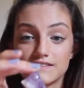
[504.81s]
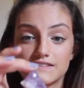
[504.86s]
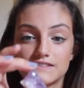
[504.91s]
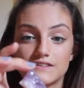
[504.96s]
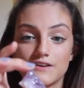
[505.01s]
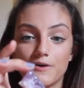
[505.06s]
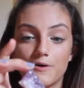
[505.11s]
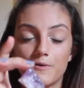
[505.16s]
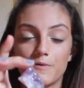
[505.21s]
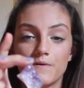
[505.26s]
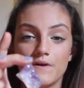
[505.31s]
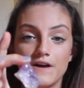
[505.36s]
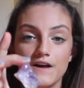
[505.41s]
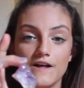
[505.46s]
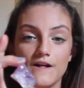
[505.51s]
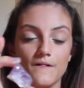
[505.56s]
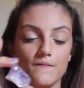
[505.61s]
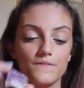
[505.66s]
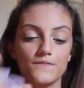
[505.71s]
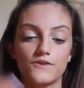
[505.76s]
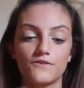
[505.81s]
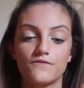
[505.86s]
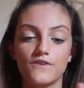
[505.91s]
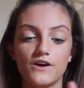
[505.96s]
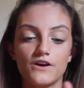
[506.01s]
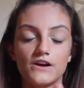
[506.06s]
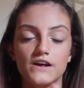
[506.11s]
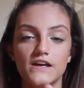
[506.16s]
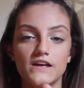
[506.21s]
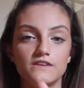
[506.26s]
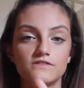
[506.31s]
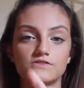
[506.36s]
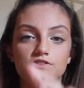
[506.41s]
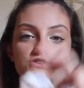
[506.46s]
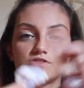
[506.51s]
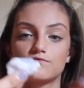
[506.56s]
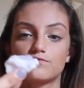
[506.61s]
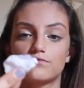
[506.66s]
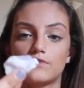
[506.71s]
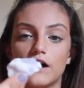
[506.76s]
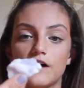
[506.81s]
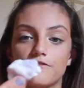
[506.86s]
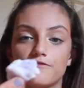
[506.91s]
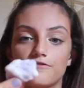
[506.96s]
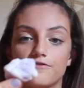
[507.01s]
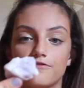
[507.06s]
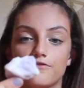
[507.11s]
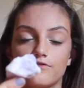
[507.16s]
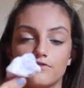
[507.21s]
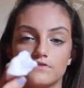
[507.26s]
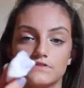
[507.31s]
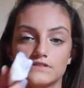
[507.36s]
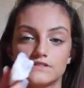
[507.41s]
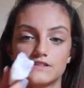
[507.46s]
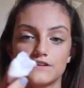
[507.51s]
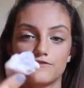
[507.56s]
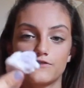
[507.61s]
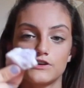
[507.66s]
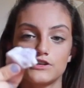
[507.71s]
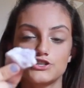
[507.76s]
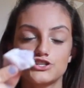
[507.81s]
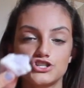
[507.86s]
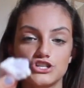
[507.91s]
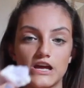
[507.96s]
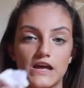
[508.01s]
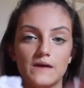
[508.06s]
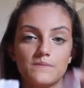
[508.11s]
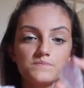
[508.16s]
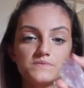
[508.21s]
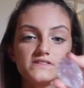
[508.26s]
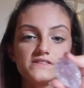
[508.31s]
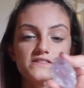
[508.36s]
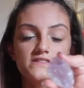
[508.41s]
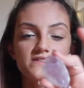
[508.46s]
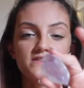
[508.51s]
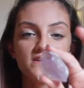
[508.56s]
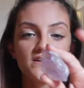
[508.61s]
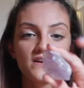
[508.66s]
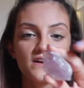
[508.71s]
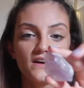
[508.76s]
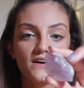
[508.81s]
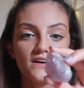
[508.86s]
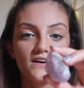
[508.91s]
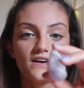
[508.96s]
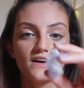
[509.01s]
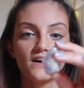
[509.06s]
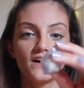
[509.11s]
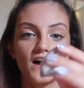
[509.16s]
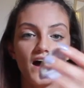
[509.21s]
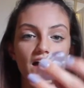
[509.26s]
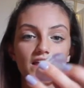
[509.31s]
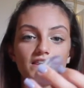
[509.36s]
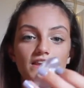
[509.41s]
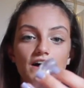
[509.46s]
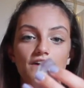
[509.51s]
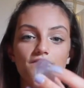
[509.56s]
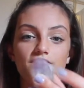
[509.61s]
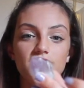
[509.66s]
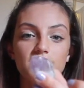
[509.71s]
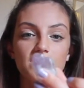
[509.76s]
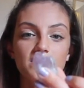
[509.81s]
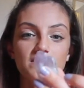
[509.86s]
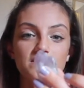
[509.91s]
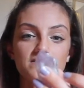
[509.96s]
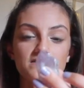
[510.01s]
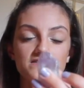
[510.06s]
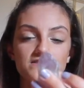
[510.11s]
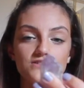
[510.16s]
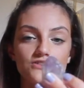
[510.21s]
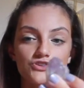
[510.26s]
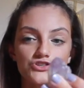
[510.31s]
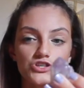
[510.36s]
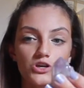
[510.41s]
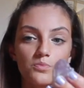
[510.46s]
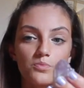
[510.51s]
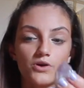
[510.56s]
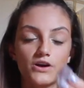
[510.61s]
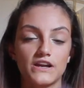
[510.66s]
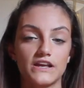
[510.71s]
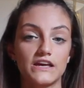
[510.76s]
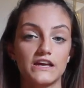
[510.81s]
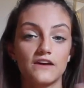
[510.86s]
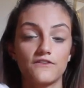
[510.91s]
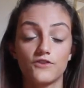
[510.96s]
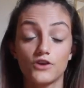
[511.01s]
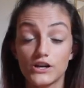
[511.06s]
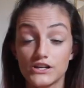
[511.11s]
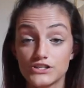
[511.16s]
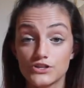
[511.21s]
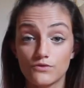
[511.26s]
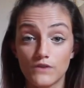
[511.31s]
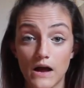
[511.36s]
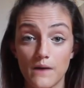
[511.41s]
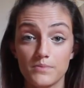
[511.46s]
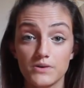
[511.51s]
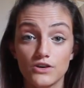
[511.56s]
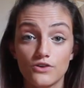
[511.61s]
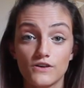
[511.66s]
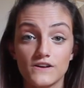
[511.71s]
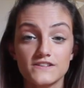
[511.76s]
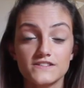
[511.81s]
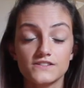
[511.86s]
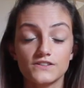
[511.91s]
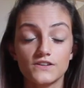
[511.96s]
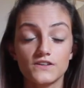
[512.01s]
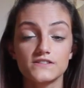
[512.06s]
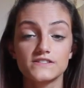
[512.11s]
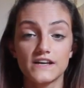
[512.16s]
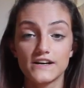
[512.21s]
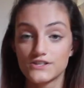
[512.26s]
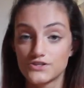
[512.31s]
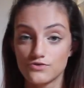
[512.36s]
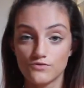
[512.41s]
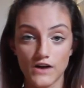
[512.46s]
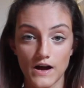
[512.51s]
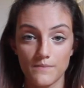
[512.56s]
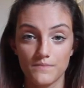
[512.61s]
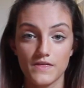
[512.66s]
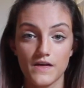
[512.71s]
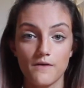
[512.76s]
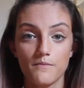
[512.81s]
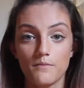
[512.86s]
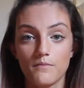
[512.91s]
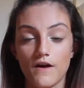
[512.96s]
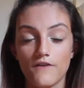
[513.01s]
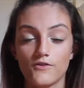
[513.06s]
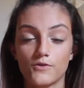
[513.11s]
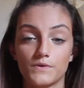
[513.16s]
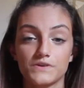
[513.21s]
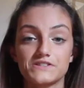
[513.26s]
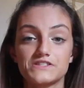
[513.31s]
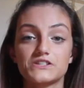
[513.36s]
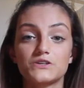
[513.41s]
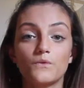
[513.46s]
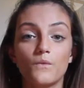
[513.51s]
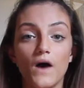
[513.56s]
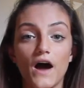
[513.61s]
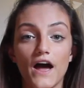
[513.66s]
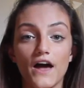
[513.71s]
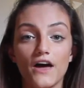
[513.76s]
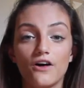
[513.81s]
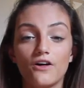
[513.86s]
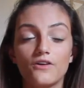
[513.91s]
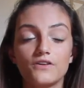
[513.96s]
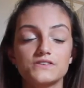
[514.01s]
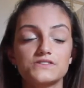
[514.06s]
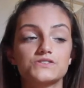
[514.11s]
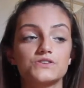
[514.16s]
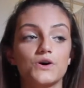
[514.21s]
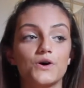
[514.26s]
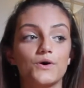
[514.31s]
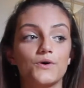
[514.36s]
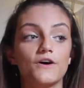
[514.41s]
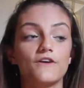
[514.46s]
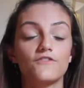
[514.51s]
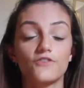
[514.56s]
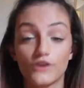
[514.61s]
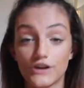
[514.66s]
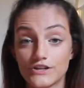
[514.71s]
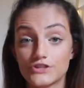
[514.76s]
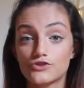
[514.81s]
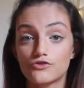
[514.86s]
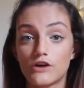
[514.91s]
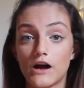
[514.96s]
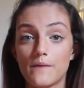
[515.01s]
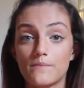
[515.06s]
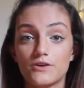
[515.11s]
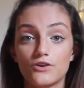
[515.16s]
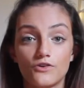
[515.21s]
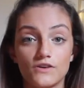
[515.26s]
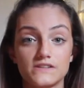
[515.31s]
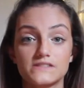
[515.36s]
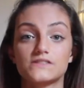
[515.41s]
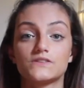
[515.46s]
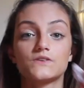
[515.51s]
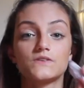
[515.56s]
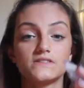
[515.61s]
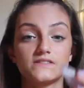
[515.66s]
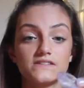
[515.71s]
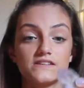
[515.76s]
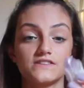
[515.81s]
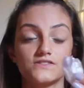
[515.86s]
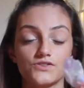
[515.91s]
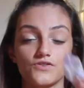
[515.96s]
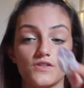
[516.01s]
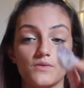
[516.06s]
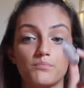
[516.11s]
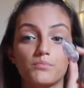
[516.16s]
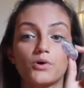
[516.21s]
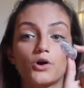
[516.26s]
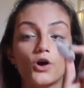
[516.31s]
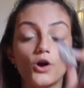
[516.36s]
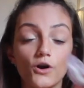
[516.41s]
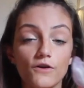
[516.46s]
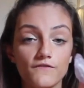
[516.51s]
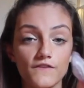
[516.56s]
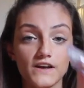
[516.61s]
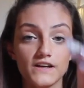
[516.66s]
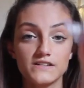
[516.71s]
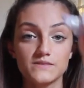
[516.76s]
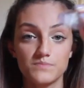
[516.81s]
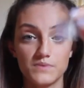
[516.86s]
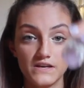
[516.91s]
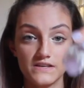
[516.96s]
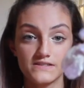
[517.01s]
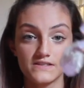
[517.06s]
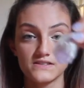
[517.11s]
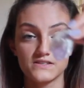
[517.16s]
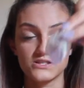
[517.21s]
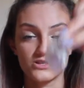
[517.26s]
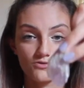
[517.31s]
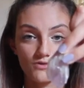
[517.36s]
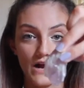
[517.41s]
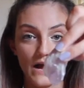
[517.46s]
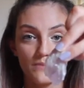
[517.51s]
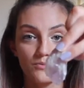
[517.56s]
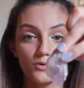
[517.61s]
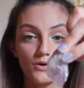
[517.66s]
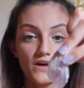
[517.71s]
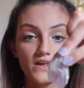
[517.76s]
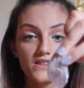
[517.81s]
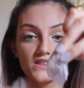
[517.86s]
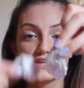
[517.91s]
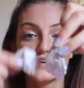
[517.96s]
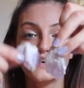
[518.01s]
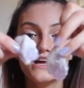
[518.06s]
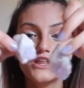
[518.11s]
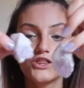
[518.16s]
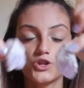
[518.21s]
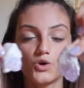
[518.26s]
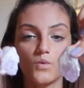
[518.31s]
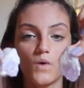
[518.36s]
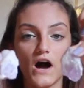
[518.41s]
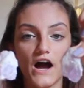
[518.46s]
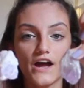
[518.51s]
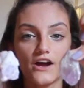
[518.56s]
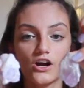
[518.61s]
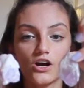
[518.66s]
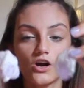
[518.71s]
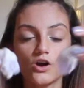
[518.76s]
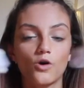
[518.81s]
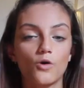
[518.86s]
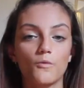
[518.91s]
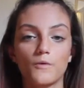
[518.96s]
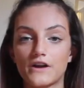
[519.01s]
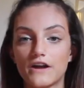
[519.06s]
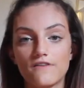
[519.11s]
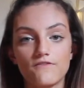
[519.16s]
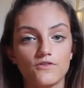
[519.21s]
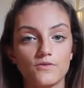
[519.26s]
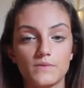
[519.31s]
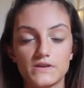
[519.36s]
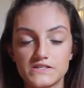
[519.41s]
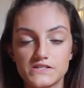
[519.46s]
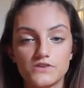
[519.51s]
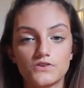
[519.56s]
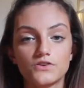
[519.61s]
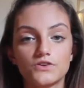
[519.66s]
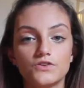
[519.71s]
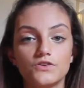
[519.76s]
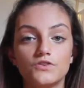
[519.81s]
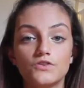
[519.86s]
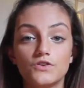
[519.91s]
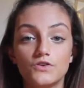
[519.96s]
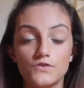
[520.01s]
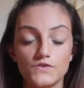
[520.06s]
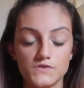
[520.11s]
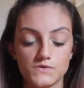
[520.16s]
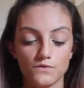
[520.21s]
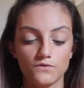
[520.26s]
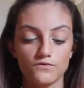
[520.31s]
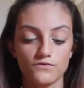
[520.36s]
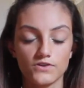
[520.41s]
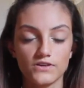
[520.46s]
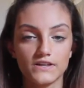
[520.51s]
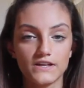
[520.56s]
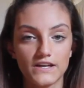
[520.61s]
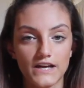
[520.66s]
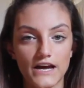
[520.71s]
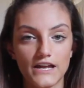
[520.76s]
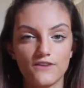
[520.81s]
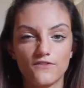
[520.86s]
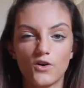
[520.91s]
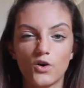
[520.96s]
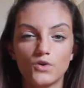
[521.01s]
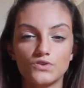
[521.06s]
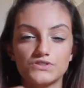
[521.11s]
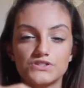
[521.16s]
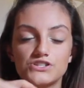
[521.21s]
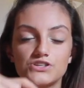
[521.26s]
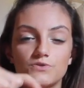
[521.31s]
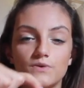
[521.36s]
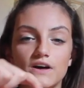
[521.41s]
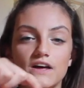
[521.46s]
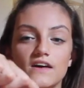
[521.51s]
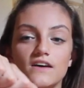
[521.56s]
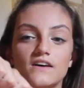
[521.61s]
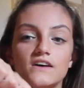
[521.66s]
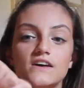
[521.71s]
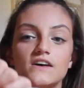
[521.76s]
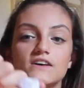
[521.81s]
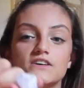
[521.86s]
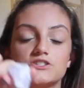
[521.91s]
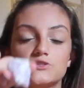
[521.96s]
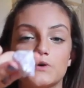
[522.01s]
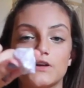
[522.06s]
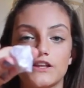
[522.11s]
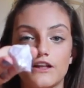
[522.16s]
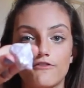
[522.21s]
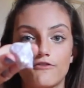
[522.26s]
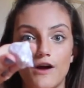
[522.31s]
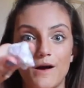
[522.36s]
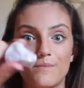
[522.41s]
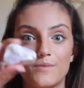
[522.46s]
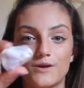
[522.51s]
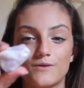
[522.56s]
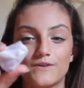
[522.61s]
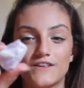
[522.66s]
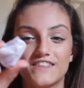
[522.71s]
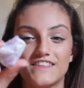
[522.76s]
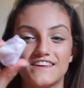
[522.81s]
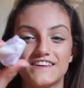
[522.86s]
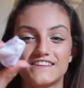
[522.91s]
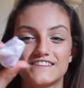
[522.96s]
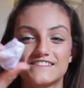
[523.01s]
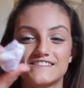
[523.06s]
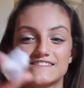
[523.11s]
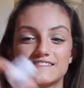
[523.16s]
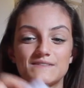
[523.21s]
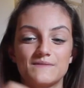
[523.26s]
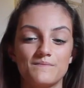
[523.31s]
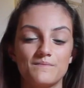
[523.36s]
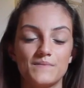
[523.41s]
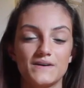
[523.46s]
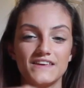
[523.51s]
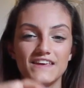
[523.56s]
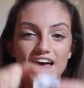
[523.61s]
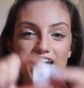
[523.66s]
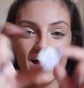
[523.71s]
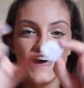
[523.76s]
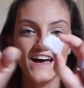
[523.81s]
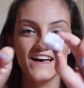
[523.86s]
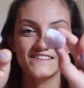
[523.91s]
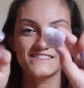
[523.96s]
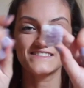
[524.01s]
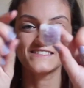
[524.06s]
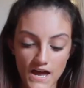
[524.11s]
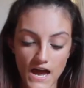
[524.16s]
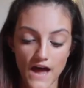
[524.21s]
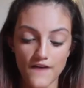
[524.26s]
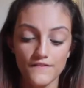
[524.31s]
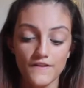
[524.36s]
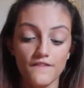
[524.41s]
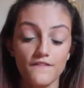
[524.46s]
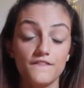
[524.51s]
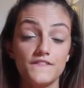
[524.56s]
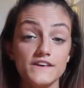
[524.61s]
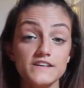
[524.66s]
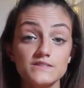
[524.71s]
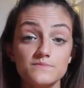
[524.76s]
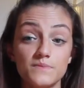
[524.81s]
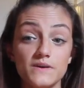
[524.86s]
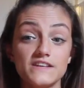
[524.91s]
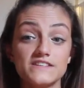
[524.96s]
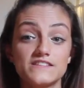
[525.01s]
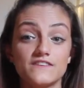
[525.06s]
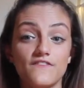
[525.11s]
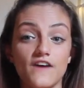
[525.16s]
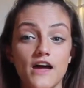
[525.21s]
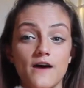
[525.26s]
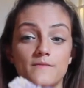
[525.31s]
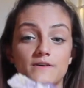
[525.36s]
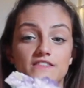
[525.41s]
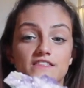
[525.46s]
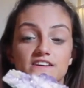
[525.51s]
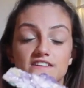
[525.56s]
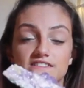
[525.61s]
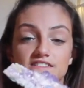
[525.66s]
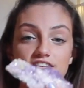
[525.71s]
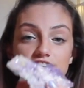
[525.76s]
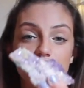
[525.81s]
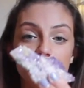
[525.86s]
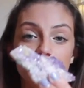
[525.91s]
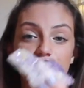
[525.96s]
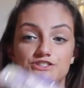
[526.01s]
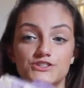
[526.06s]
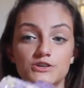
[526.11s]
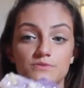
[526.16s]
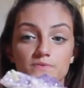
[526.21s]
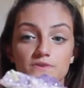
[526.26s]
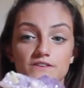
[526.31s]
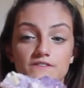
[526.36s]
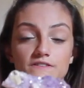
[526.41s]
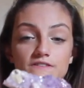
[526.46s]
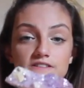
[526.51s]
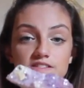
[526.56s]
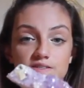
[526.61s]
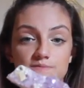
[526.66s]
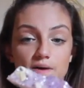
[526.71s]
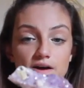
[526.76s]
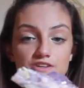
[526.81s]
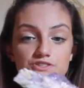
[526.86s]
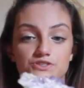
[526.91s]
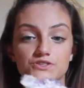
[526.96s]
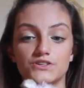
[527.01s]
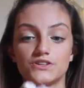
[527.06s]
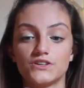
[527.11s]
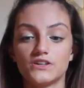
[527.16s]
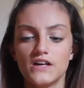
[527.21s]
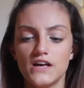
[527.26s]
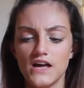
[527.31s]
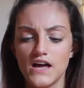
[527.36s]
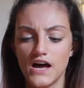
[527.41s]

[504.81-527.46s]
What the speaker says: So they're very just rough, different shapes. I love these. They're so pretty. If you're into wrapping crystals, I do wrap them every once in a while. So if you're into wrapping crystals, these are the perfect pieces to wrap with. The wire or whatever material you use will really kind of hold to it. So I love wrapping with these. But yes! And then this piece of amethyst is super special.